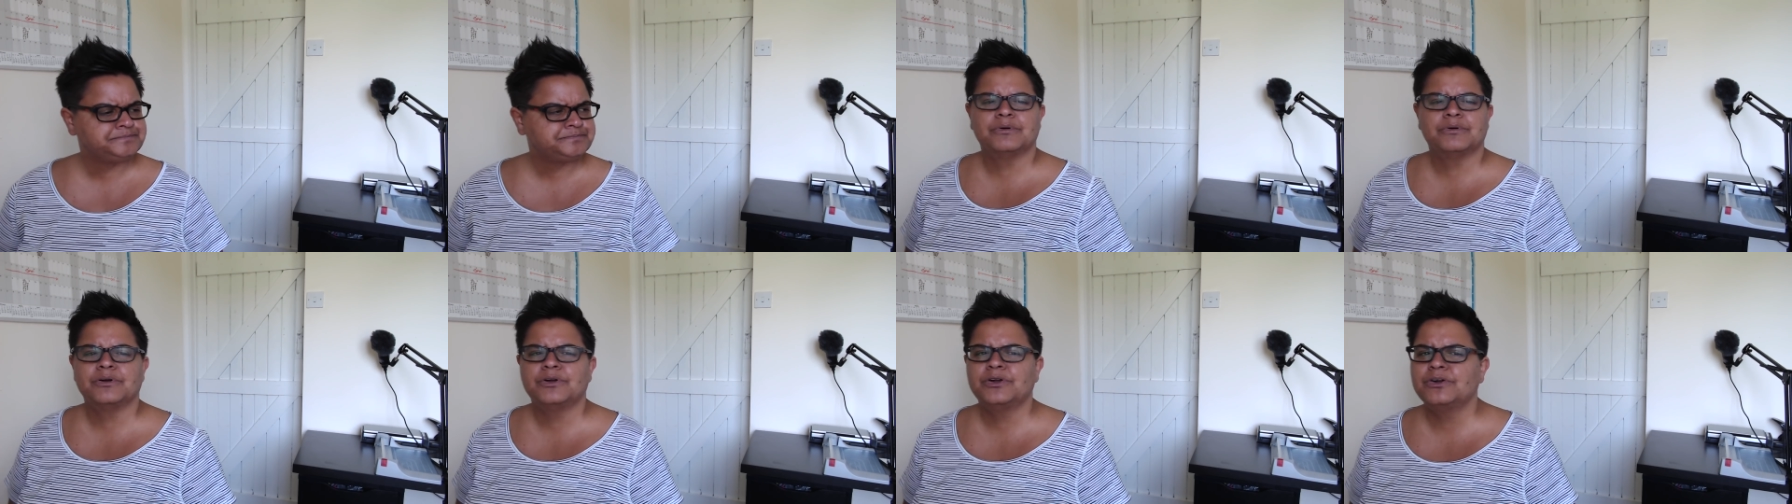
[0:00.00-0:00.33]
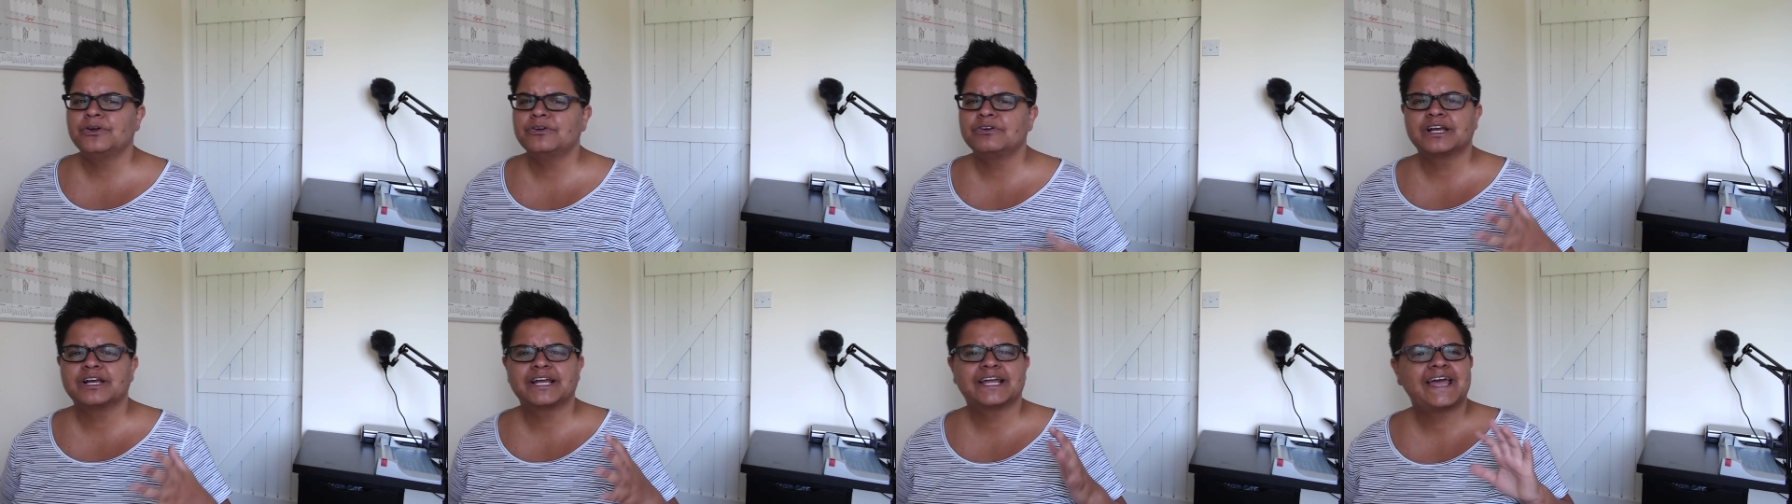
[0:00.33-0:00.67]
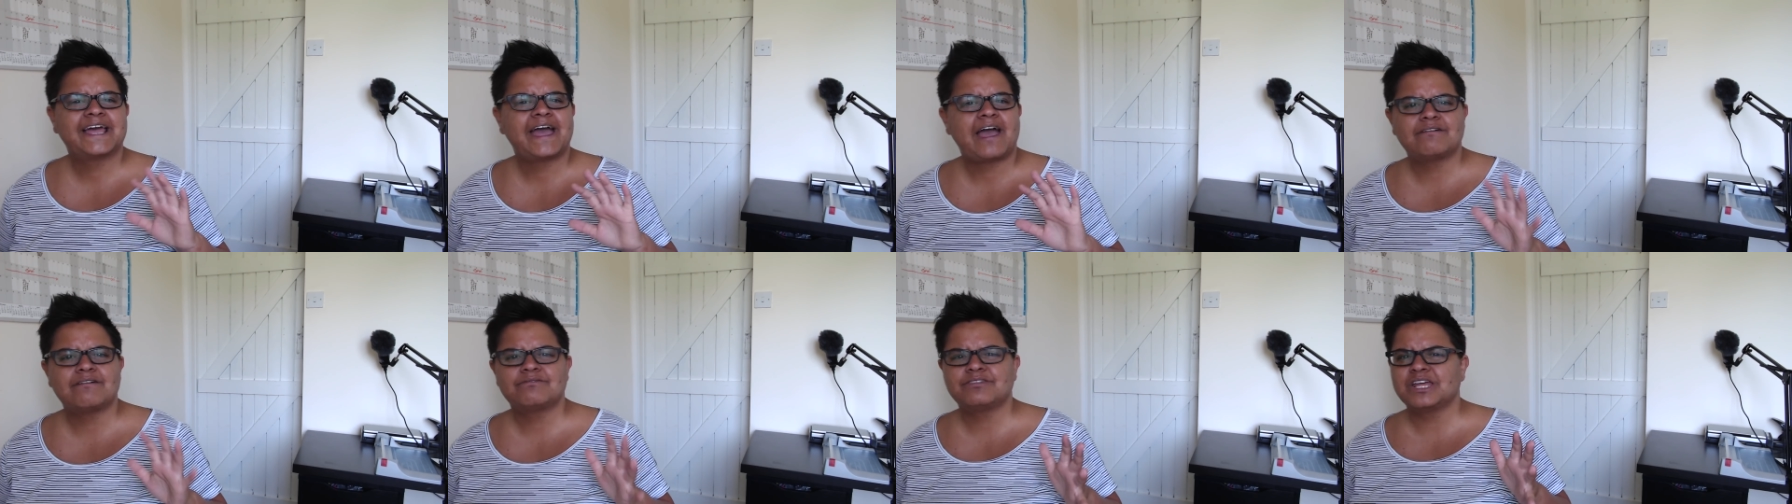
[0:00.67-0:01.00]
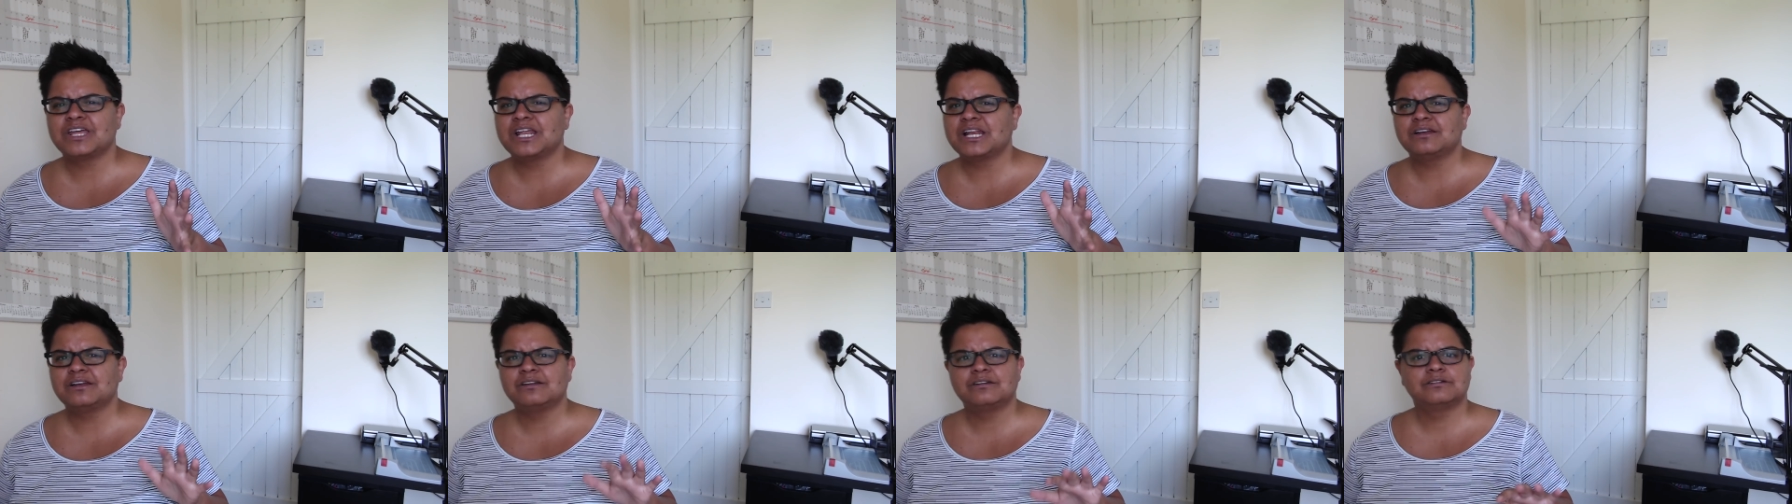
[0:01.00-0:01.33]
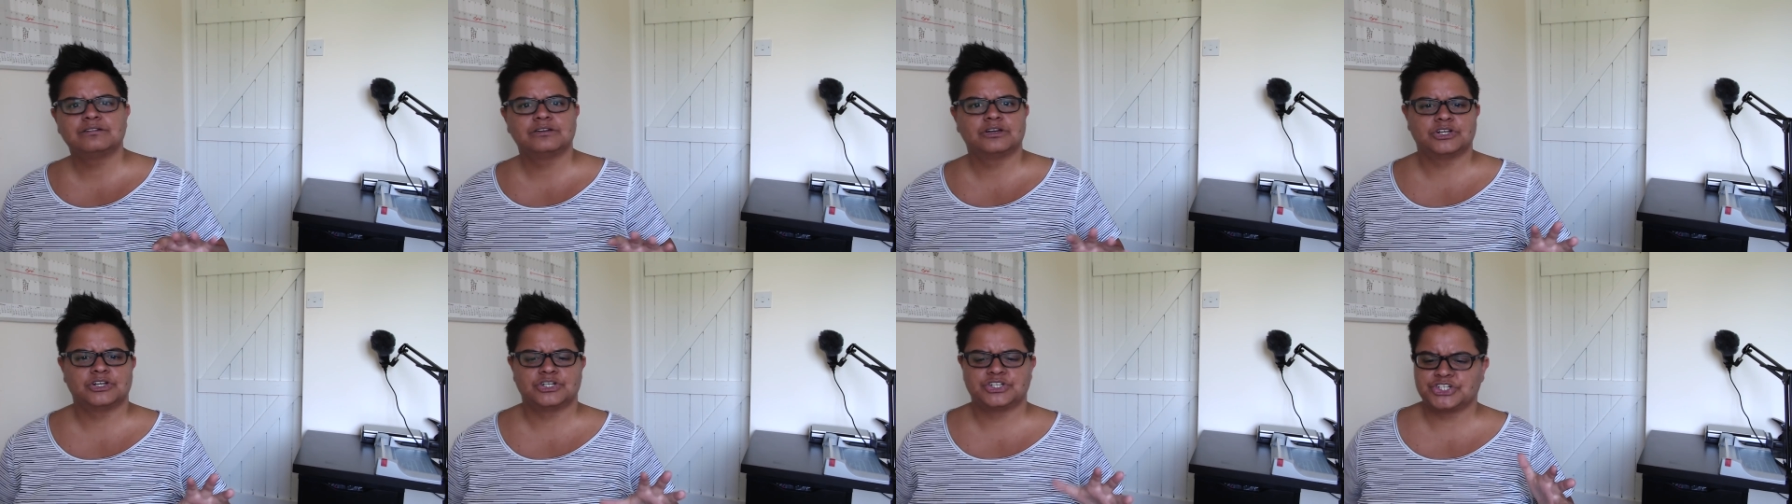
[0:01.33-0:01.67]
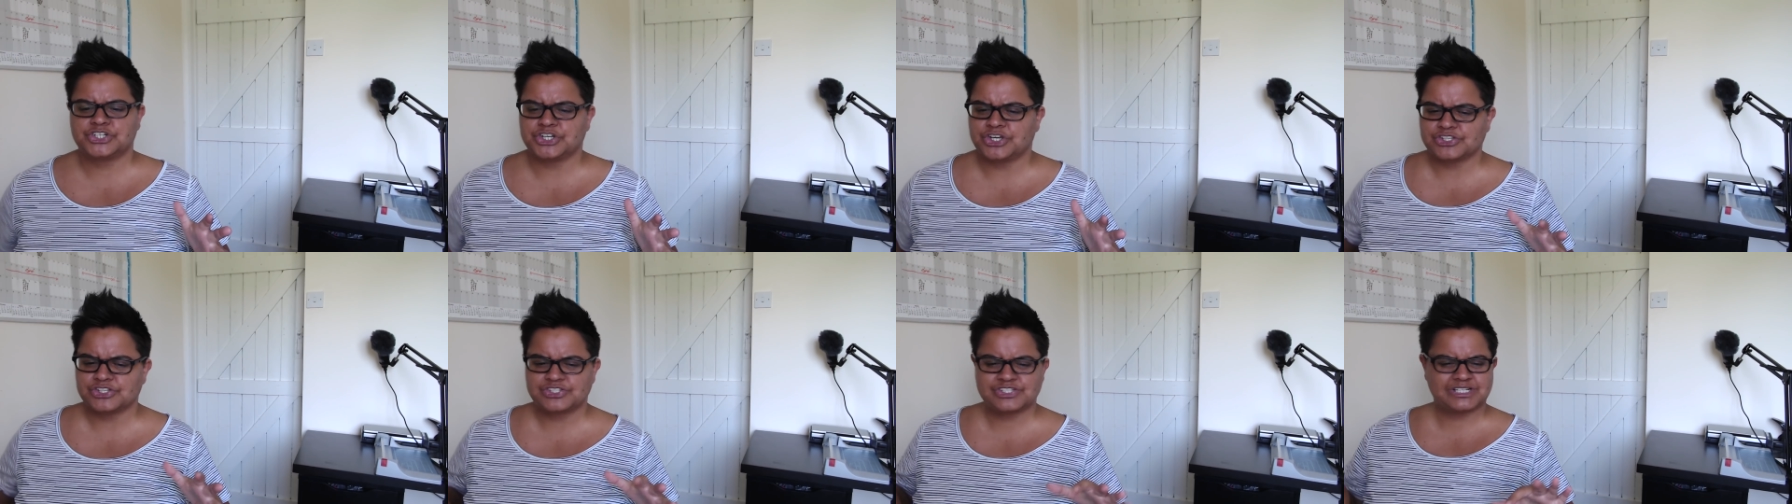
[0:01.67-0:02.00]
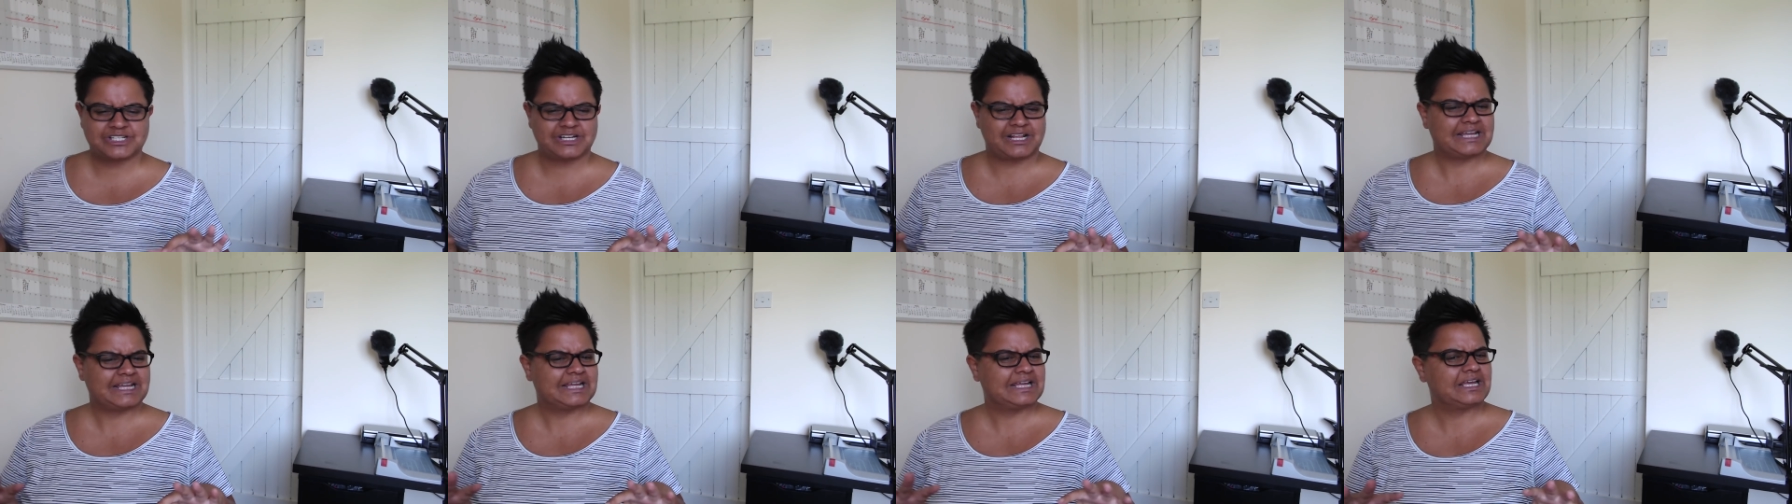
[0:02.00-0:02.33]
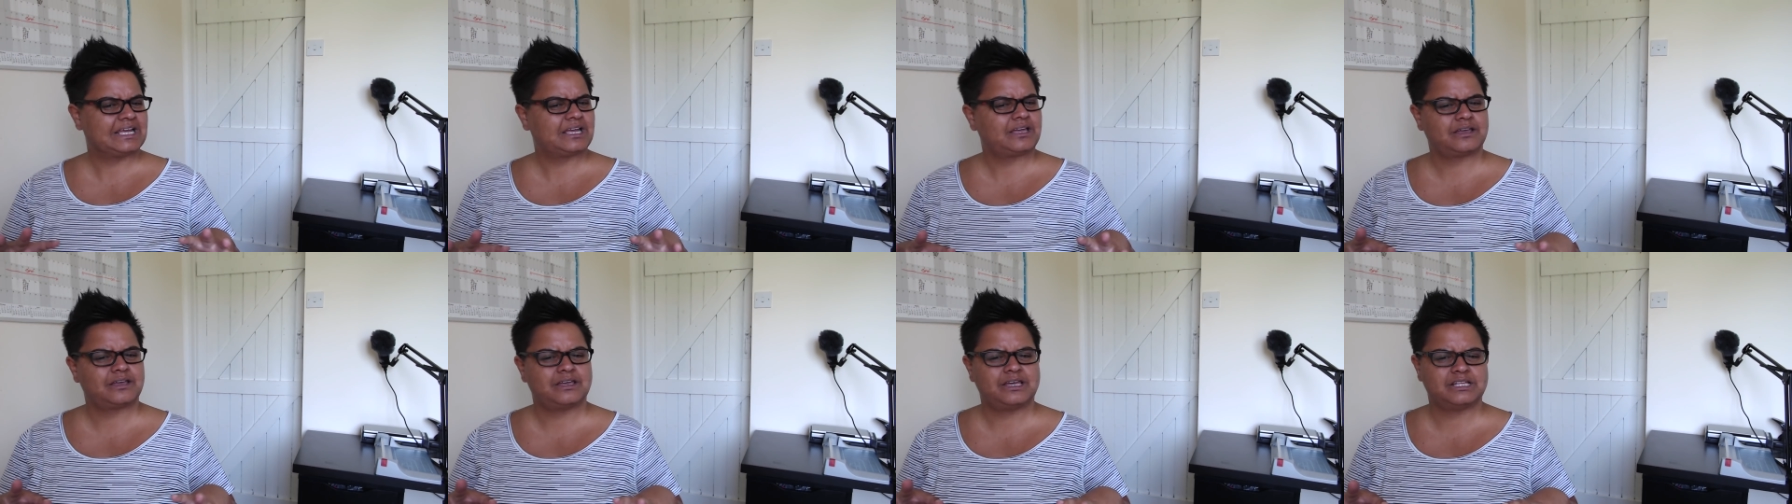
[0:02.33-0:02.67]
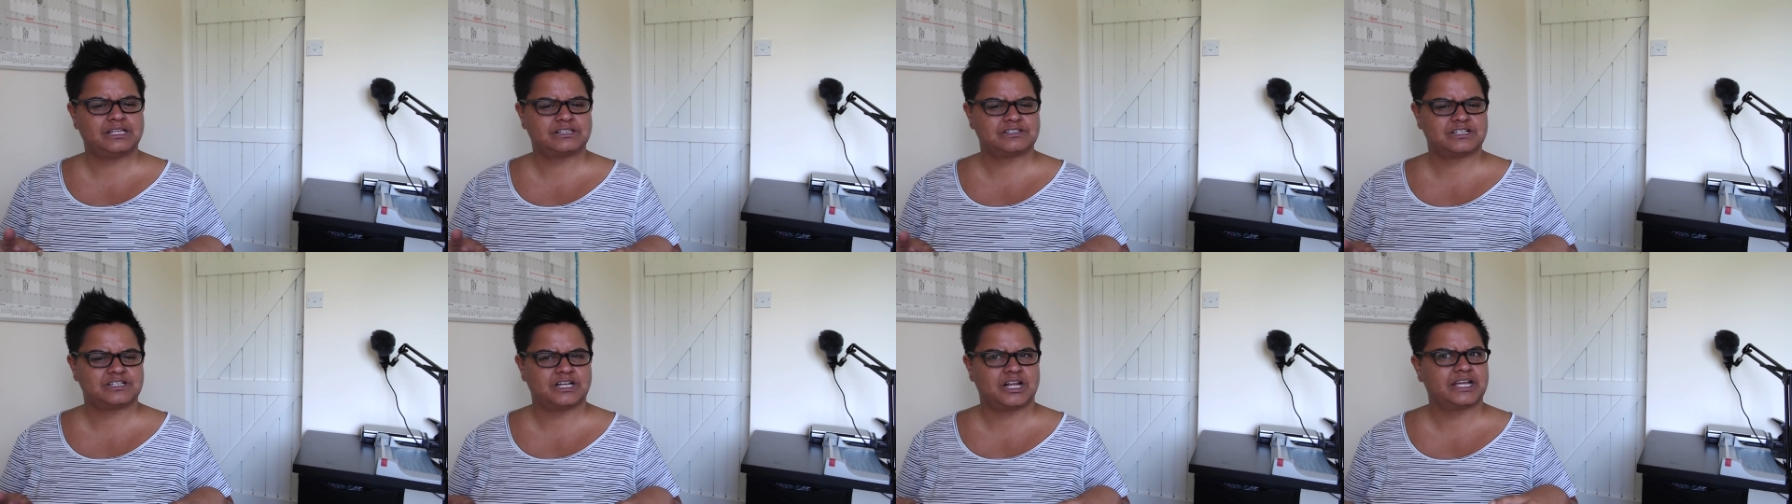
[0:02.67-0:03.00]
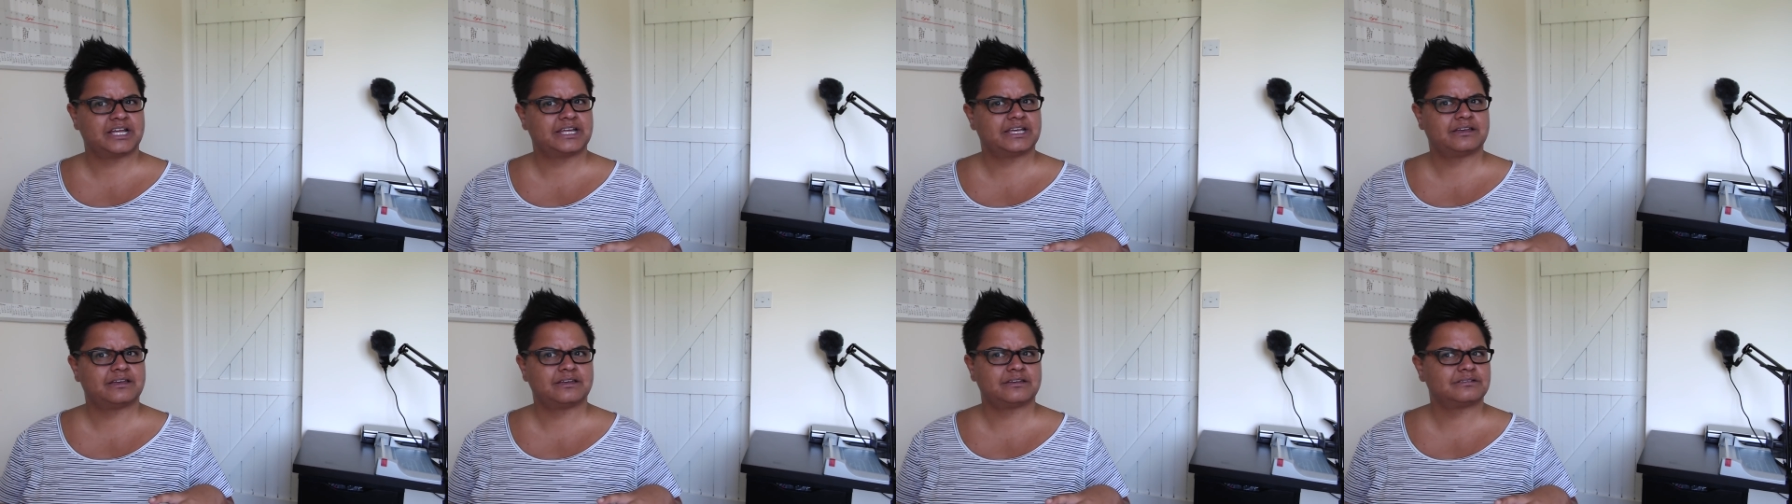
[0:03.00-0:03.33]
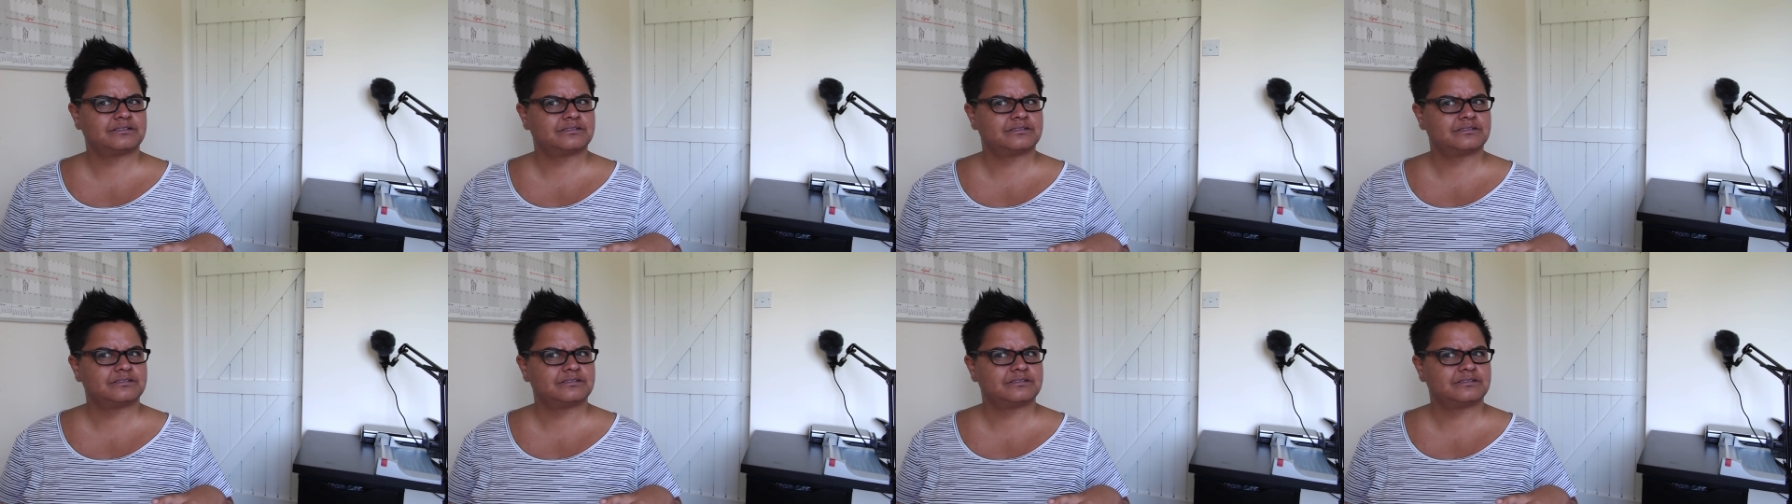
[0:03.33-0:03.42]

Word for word: Her and Kevin are just like, it's like